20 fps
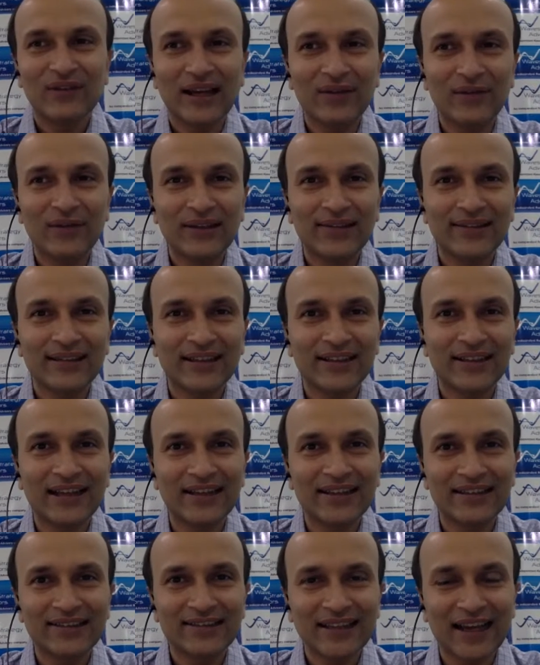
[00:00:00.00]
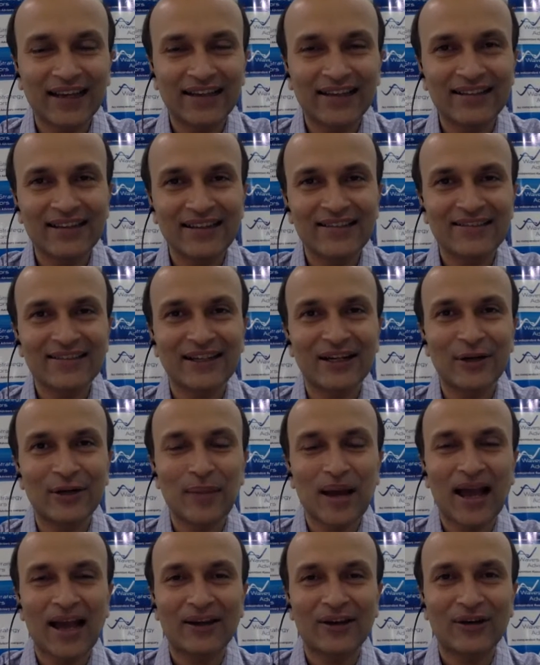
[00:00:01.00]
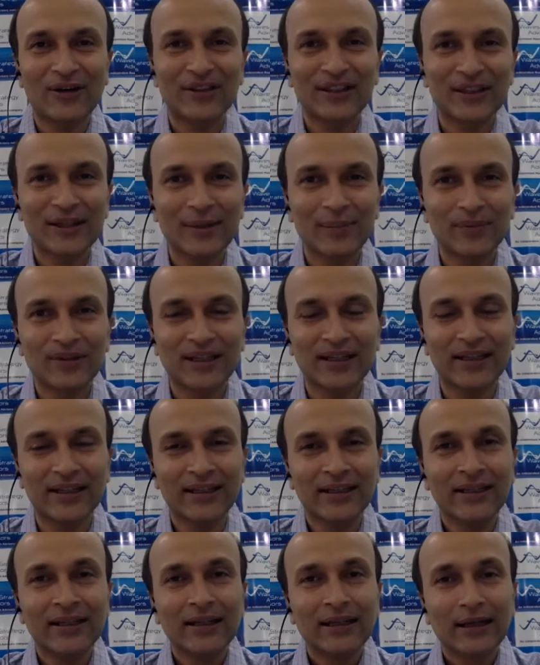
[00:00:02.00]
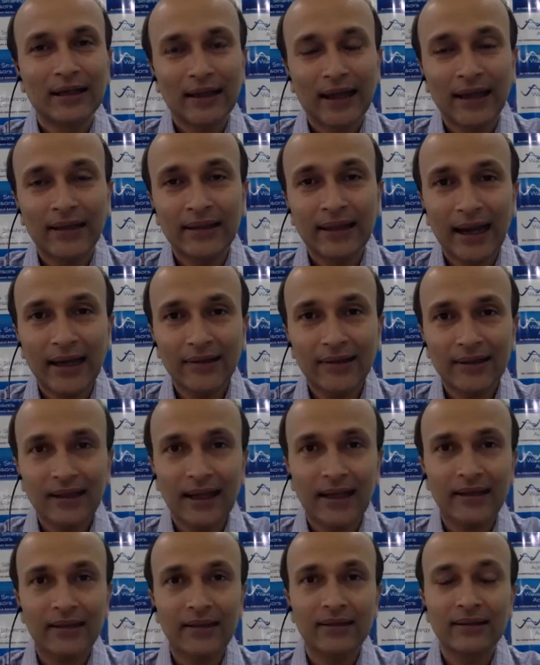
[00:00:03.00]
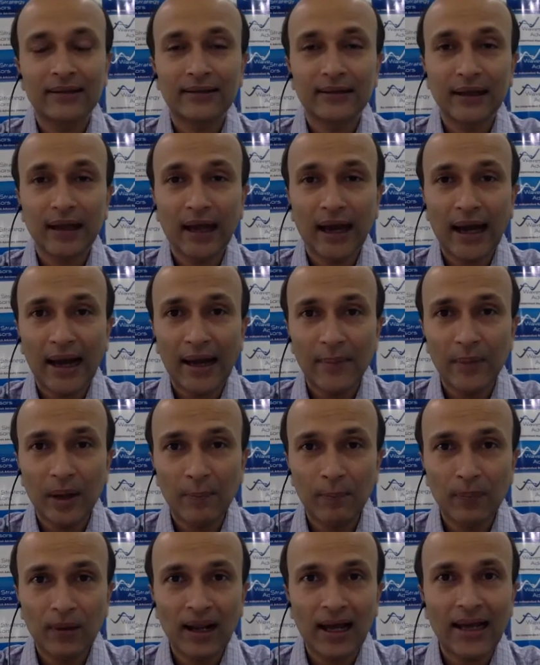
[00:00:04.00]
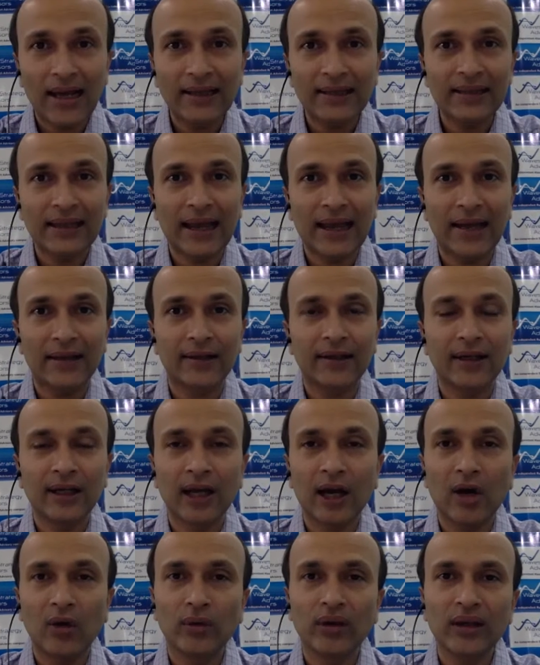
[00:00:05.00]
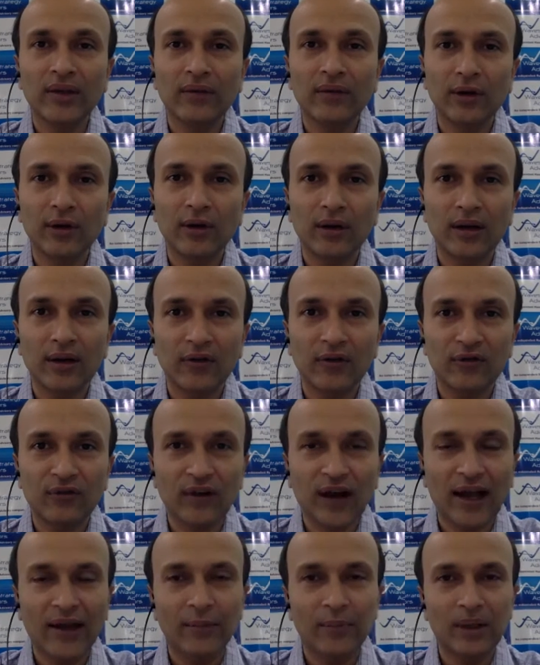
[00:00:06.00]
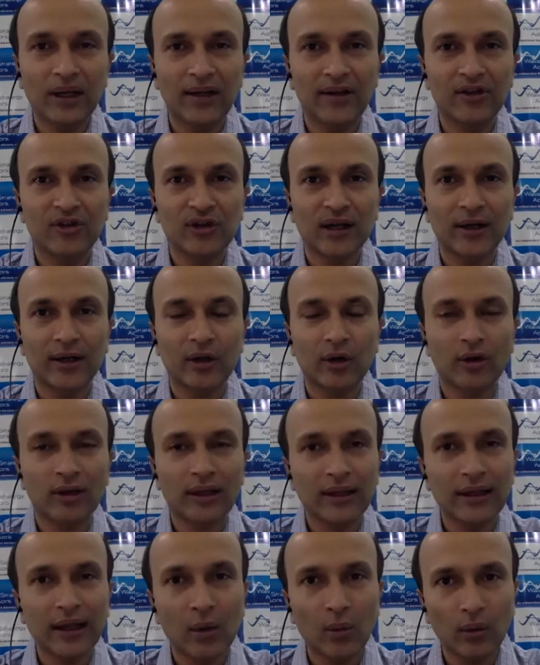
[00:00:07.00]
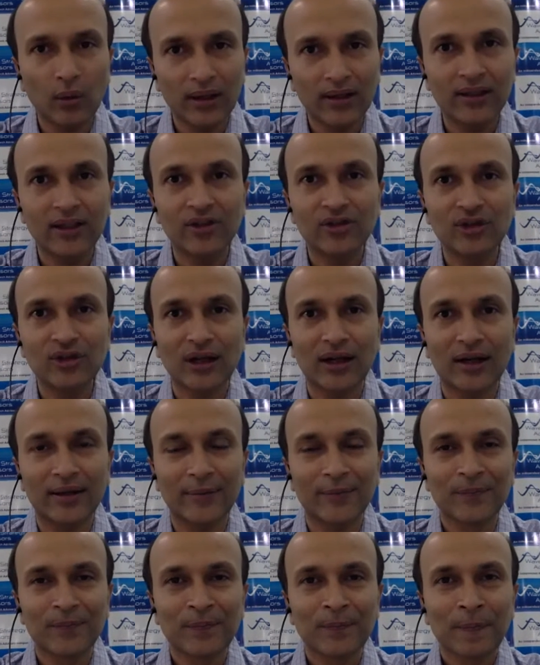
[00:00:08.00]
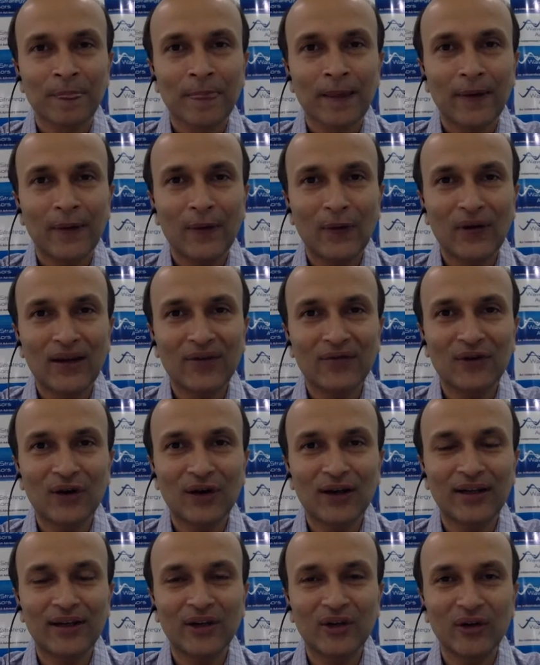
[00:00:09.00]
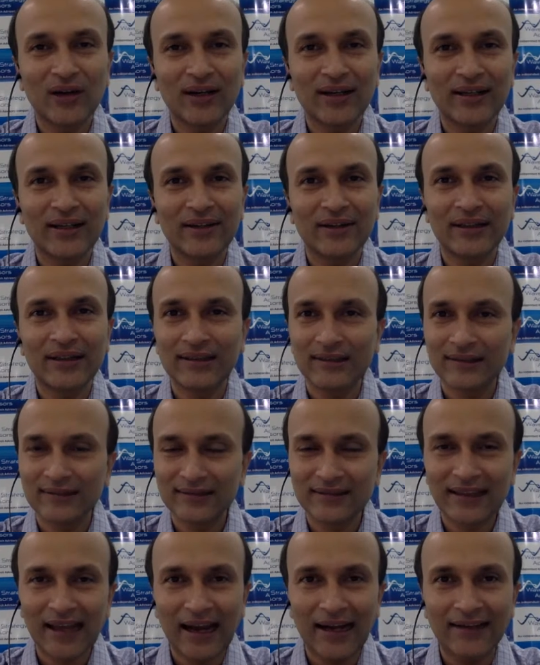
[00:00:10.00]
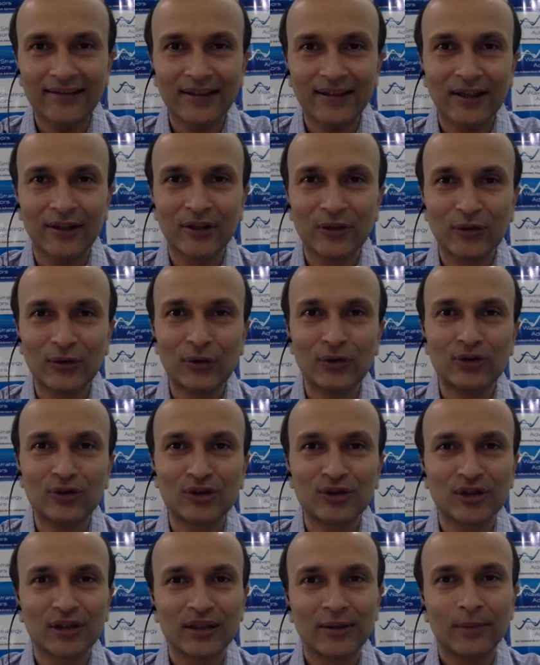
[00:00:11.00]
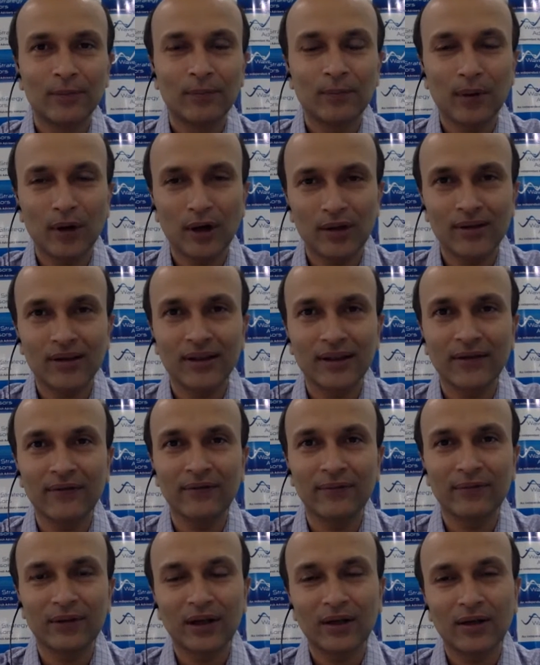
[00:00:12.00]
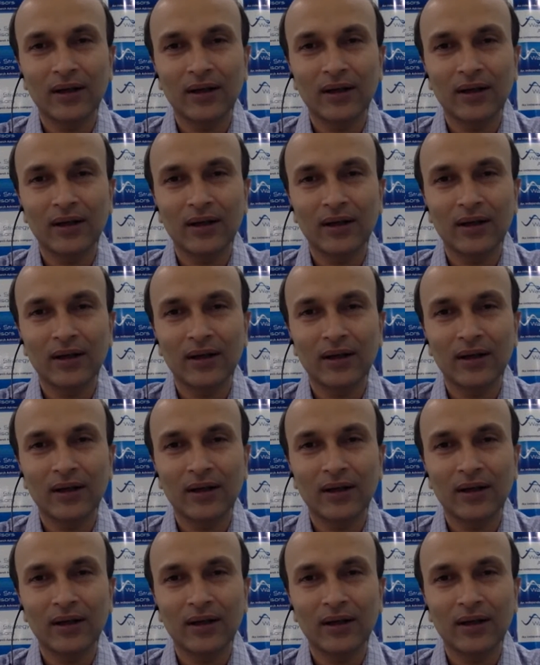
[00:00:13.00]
when we say that the cycle has turned back on the upside, and that cycle, I am applying that now even on a 5-minute chart, on an hourly chart. Okay, for intraday traders, that's a huge positive